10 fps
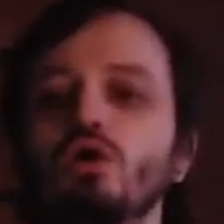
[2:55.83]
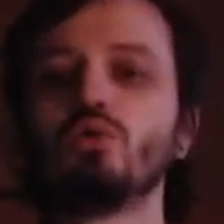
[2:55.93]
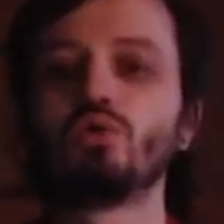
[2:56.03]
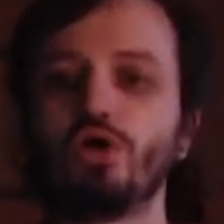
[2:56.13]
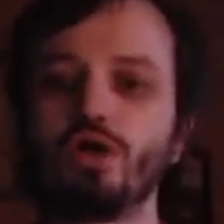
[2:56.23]

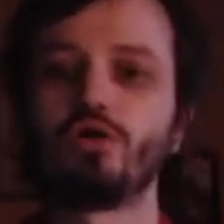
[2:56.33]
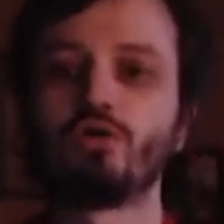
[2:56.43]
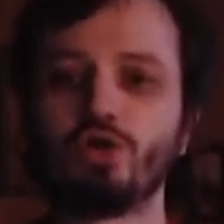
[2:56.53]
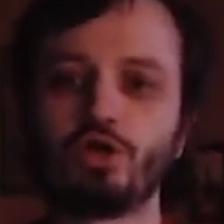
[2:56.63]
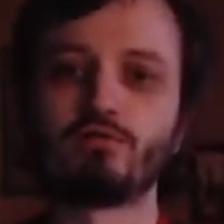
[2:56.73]

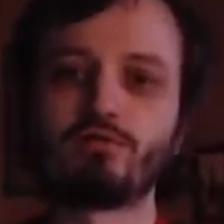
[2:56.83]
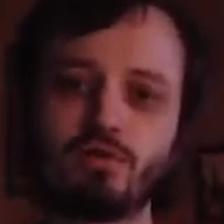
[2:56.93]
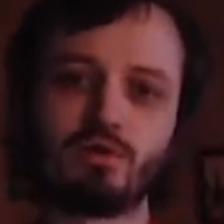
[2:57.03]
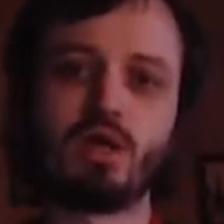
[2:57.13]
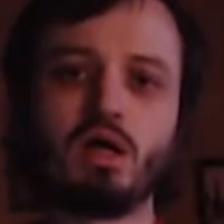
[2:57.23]

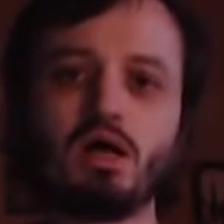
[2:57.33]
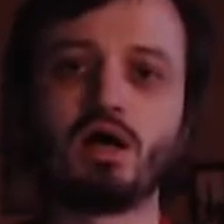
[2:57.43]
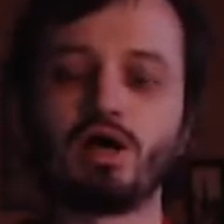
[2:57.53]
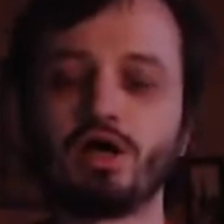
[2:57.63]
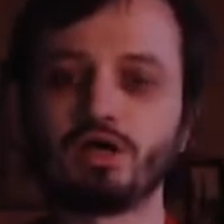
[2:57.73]
Wherever
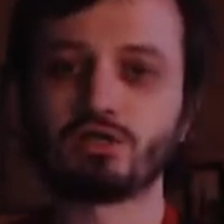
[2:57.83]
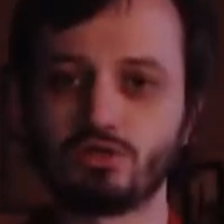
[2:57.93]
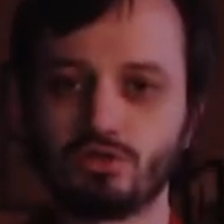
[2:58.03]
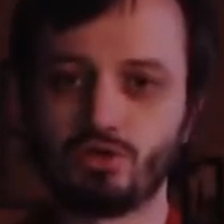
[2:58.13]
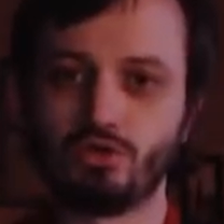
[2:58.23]
I
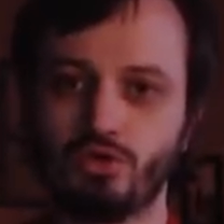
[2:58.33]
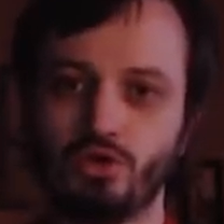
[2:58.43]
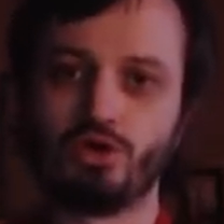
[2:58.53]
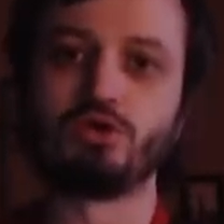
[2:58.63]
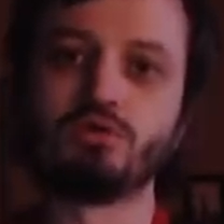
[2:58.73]

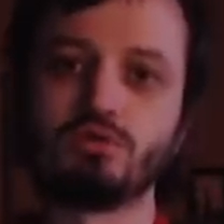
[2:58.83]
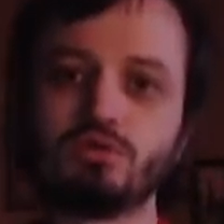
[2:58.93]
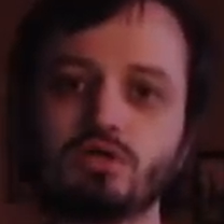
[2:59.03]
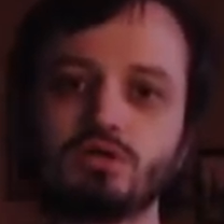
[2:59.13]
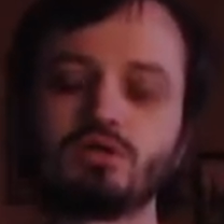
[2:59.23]

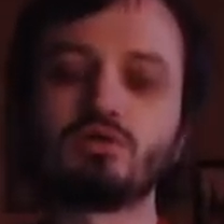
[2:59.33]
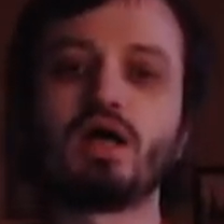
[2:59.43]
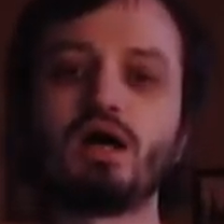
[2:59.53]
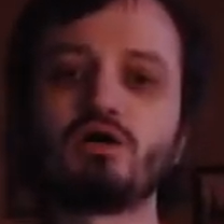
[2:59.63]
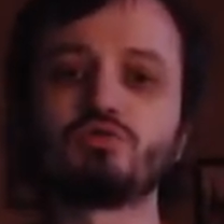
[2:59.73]
turn, the
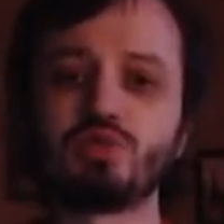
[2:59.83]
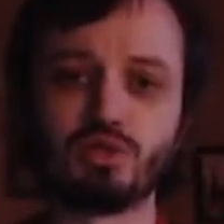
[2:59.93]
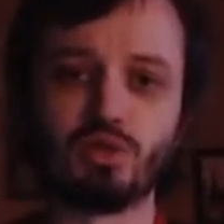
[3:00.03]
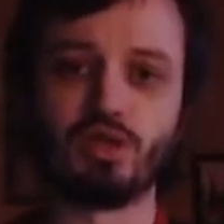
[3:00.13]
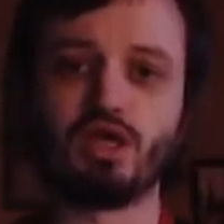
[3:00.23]
ground
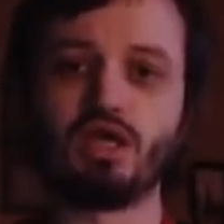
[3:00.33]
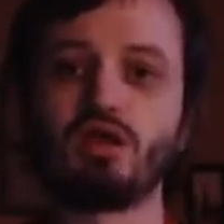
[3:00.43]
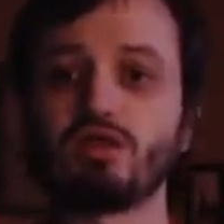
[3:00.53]
beneath